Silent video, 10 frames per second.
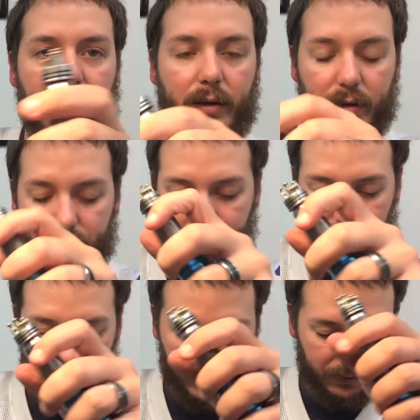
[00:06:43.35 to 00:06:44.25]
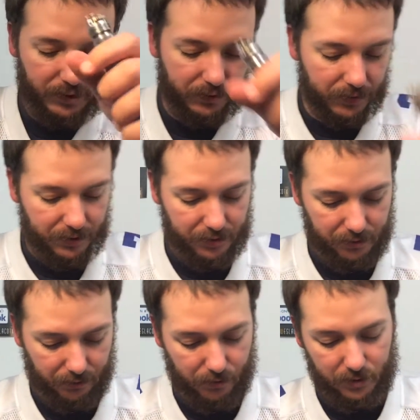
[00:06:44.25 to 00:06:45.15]
And then what you want to
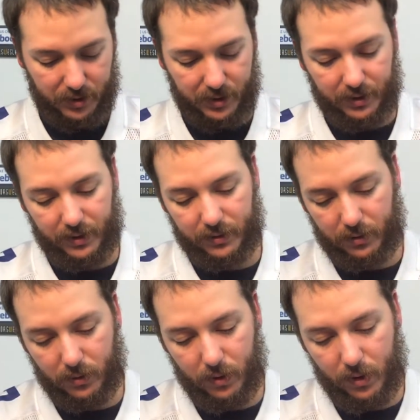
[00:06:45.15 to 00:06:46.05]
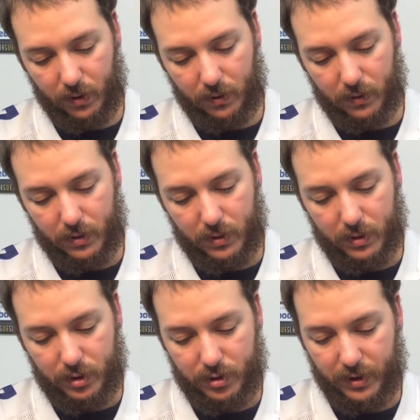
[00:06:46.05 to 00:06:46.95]
do, of course, get the other coil,
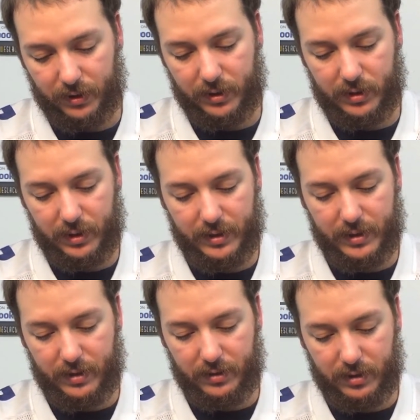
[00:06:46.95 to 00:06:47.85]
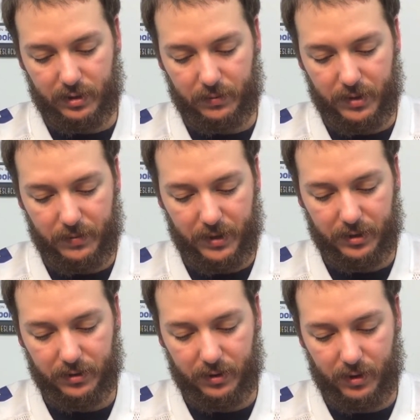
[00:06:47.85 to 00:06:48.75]
straighten these leads out just a little bit, make
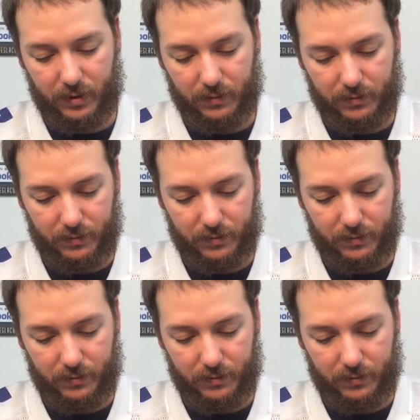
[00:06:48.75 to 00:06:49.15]
sure they're